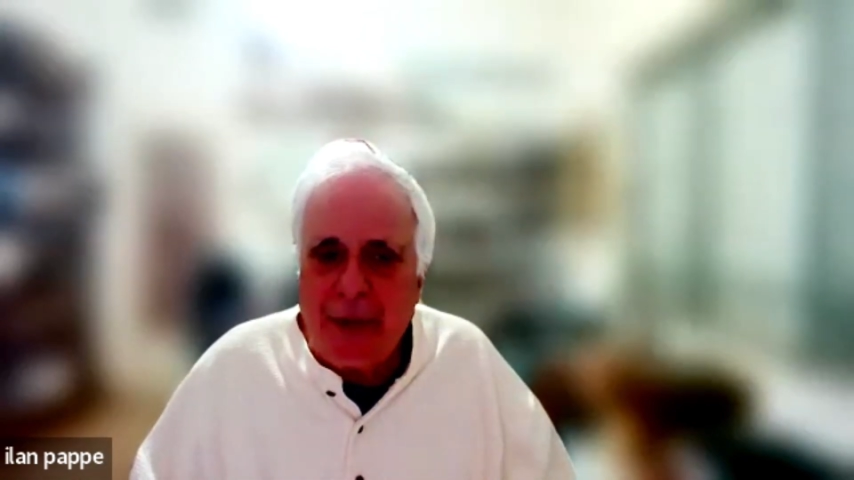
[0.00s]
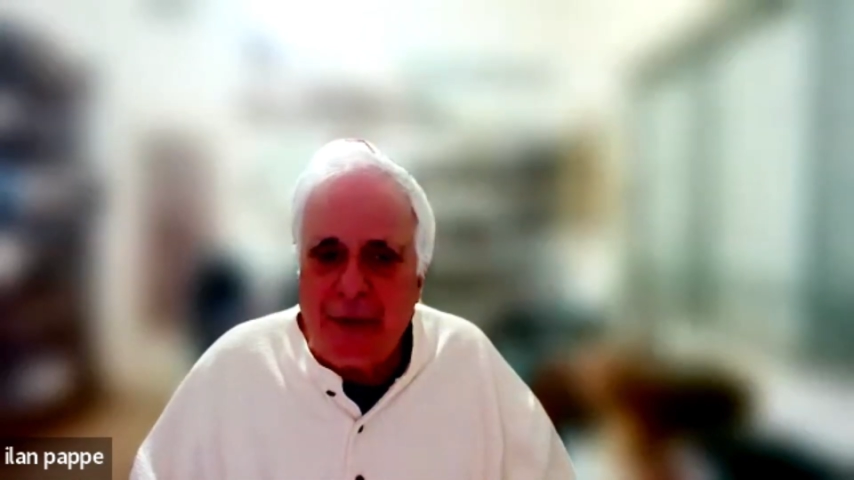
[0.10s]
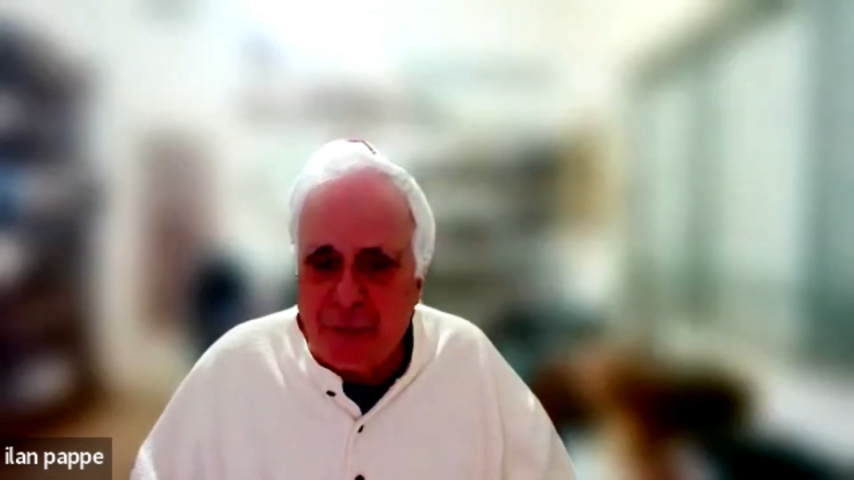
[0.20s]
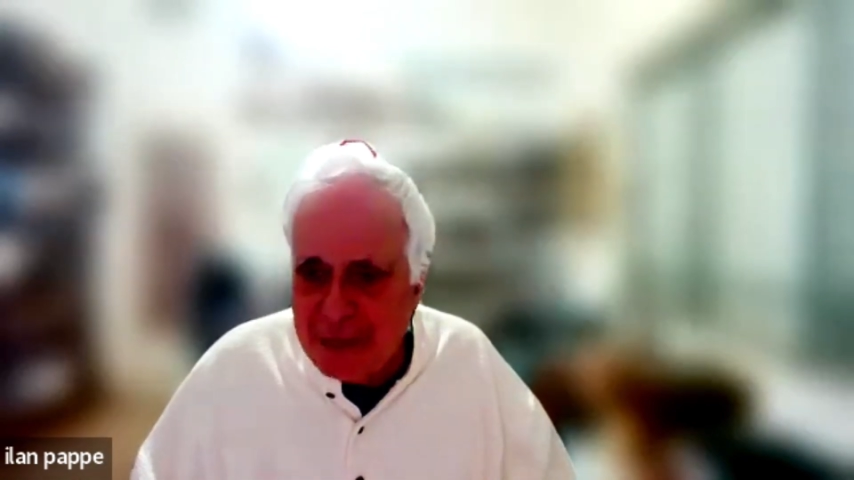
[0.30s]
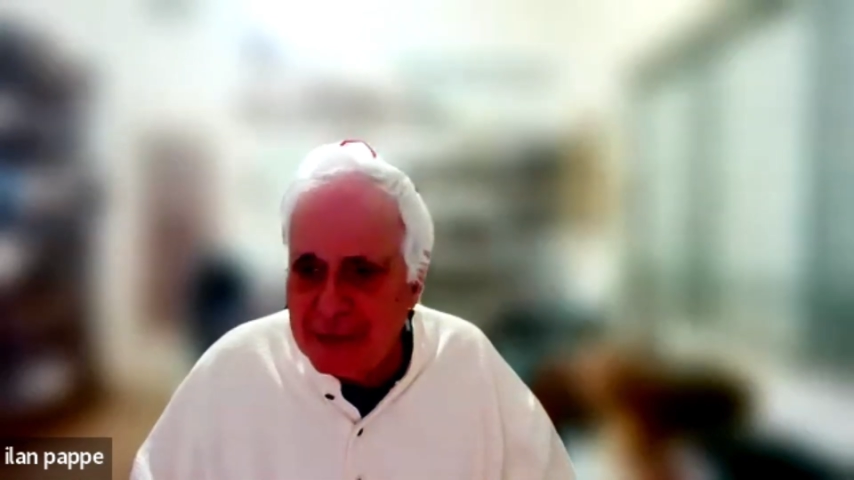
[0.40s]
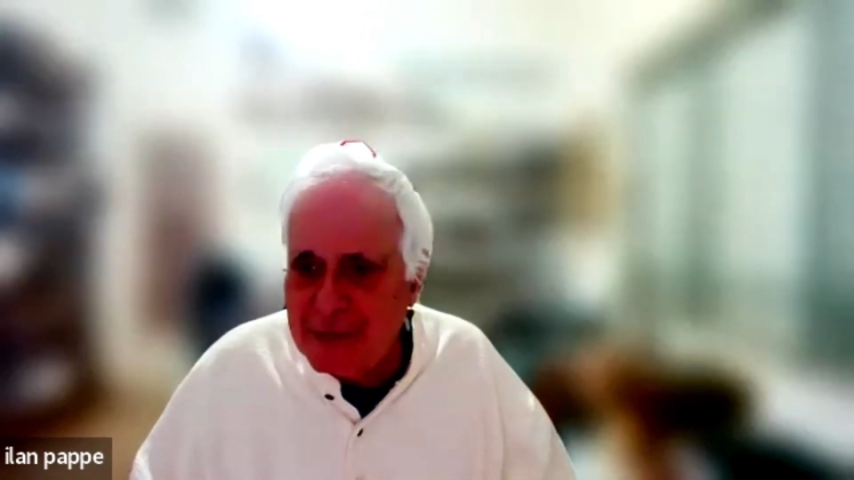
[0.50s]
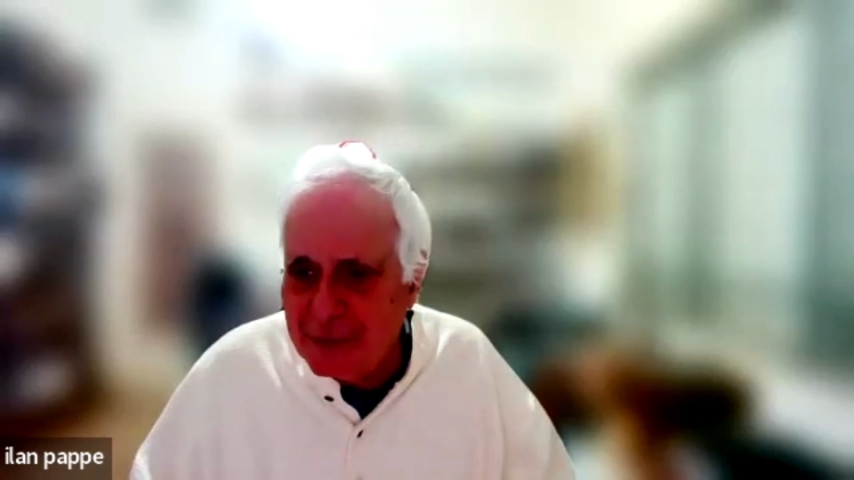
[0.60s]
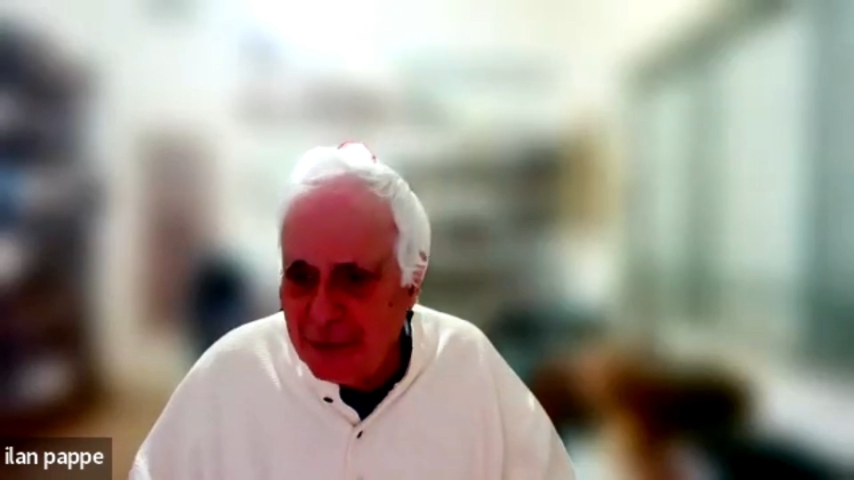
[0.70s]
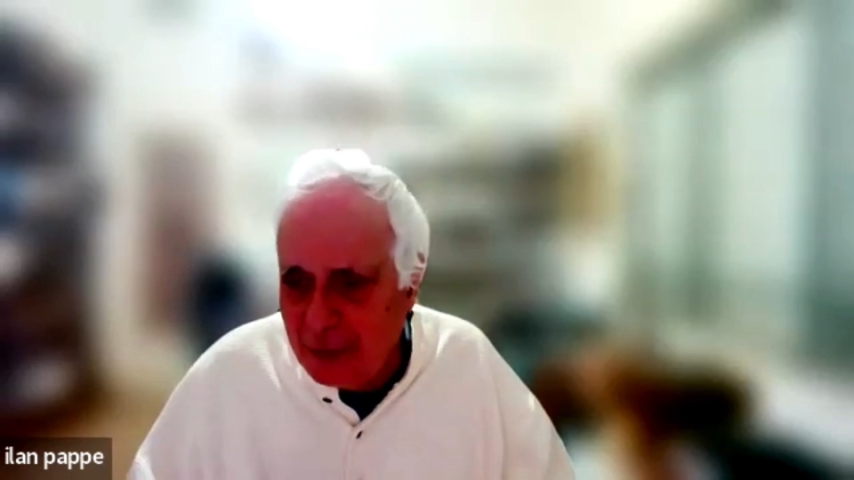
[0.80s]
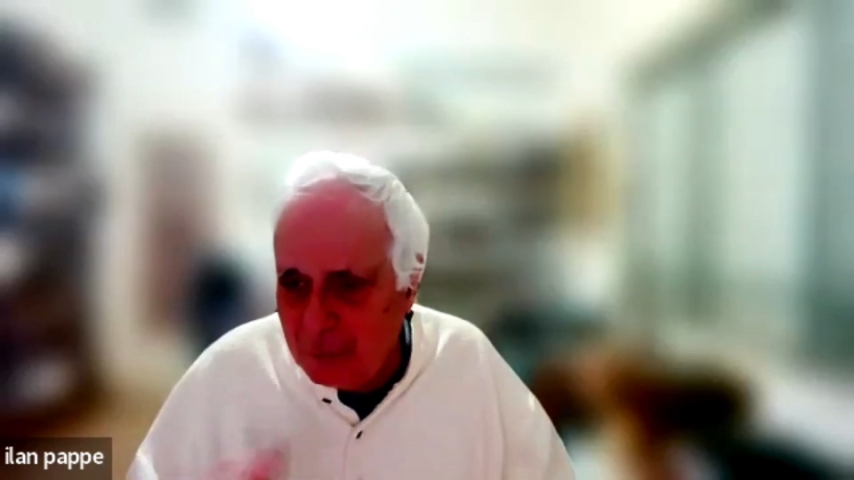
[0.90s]
and
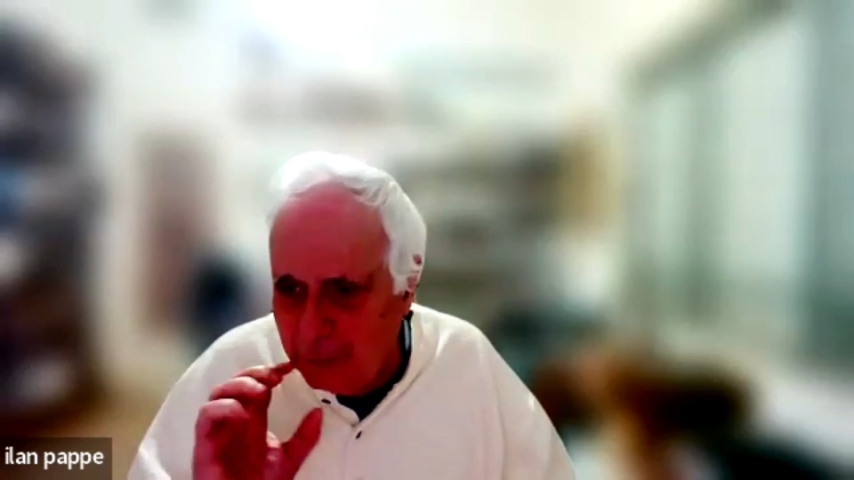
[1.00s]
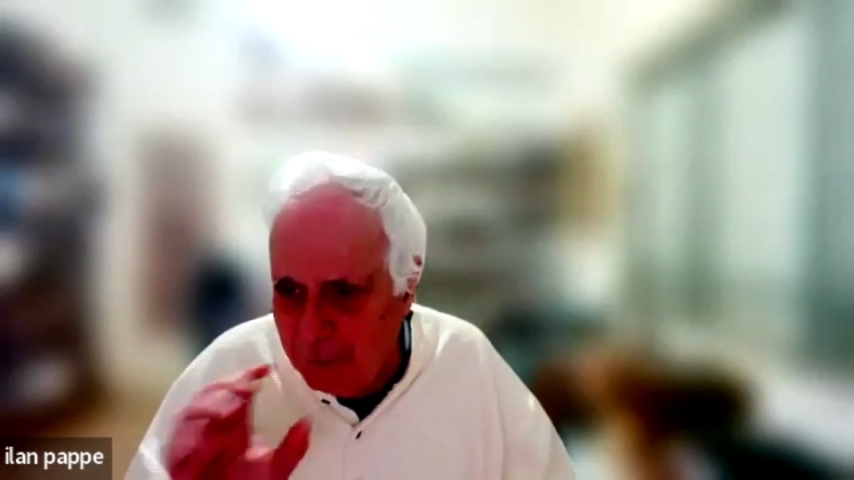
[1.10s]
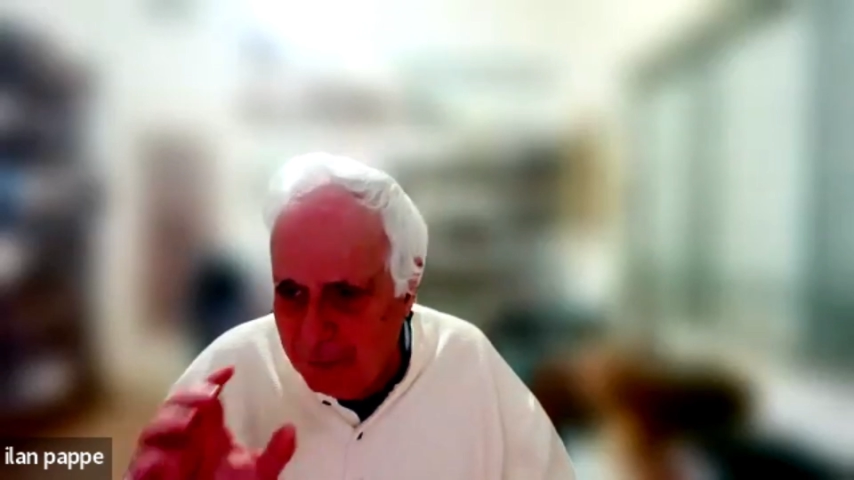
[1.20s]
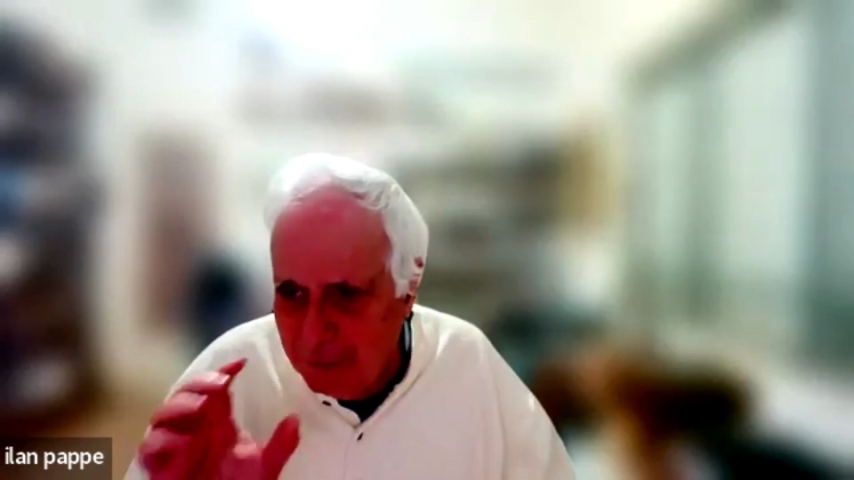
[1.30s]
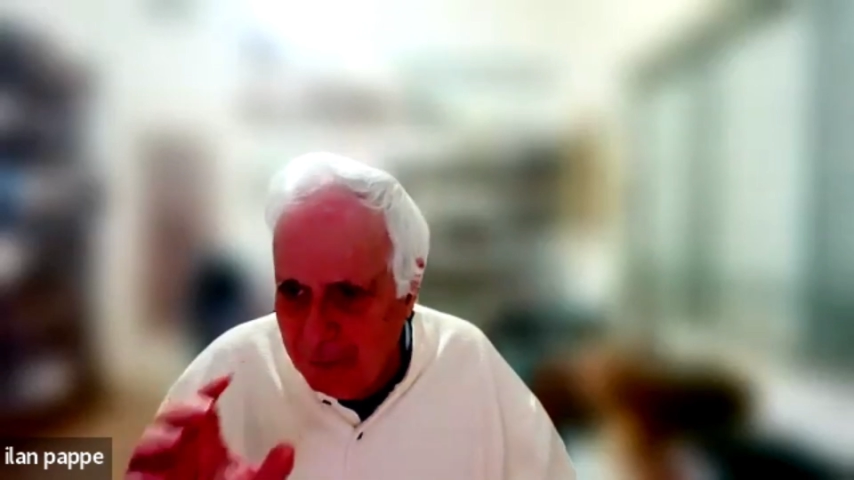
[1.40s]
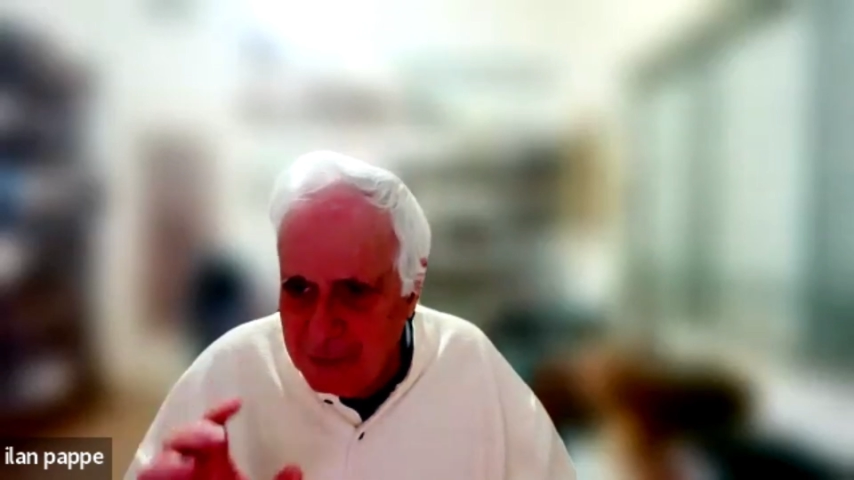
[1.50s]
France. I would